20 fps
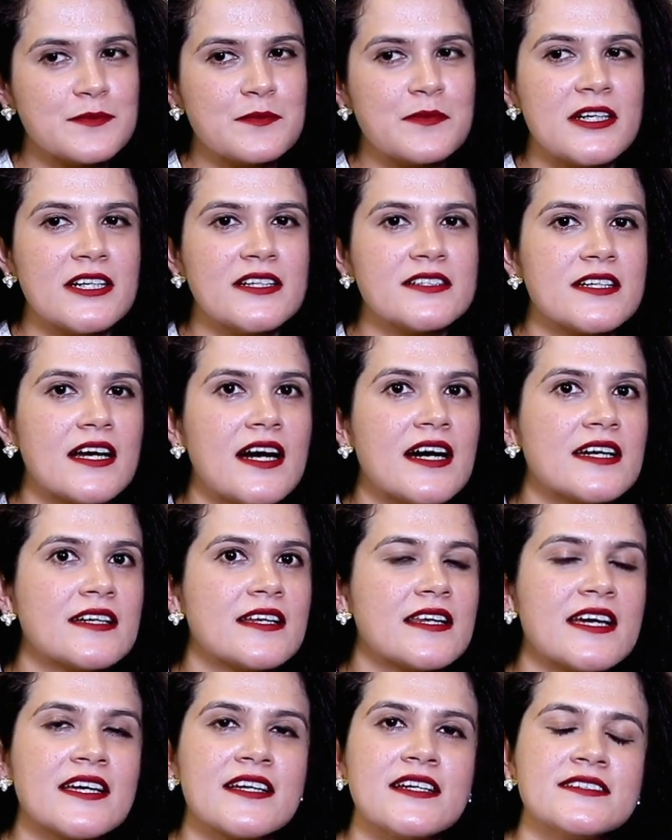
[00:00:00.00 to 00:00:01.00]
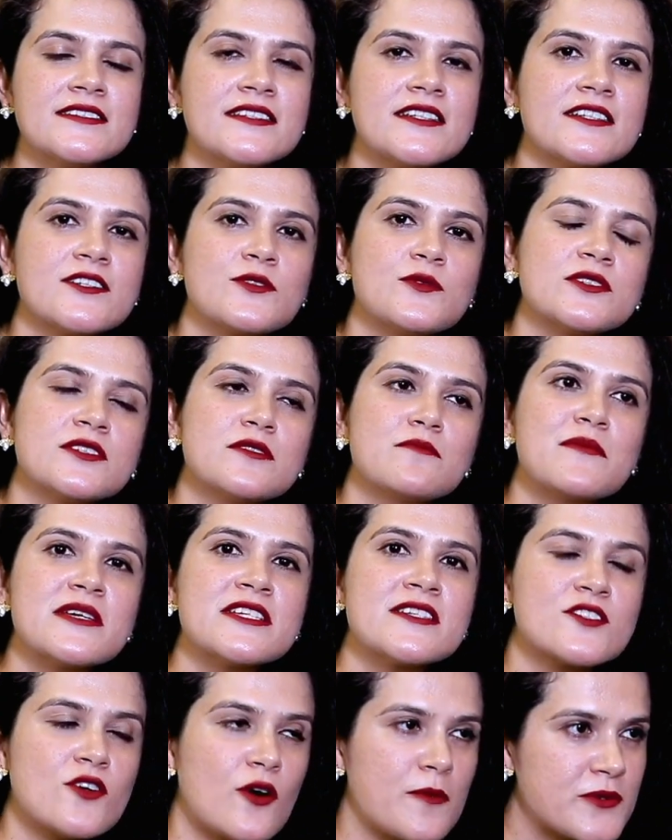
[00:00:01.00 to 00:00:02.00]
But I, like I said, it was a
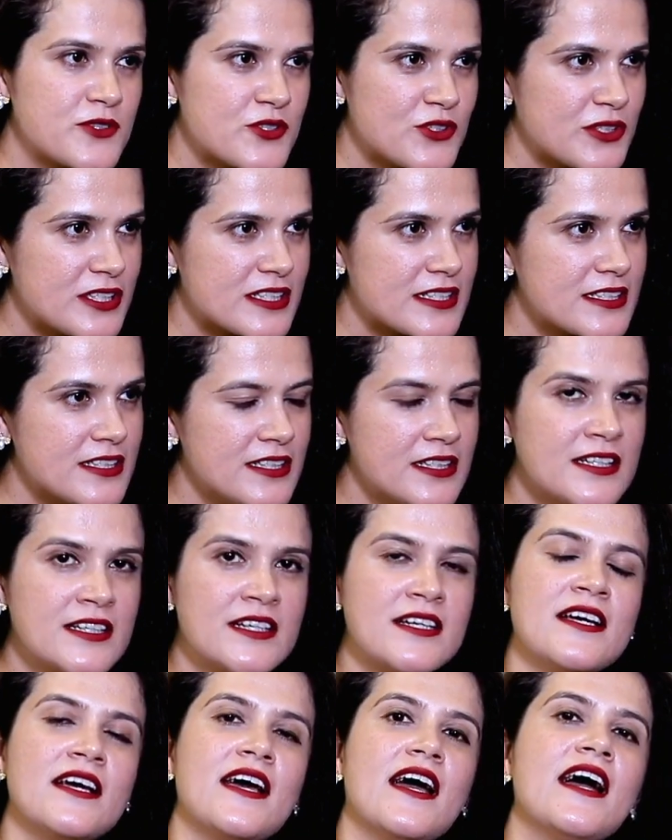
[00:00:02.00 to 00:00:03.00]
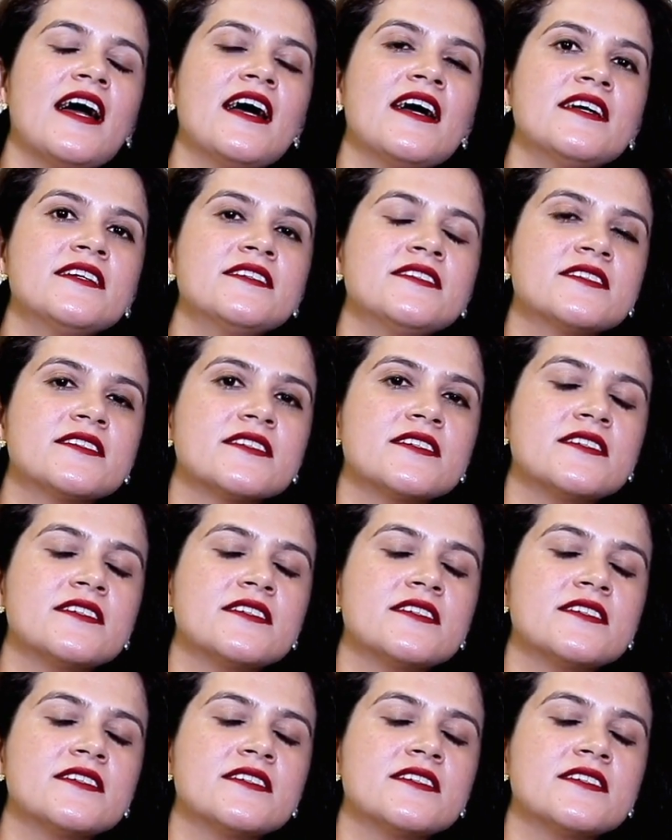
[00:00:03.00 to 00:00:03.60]
missed opportunity. And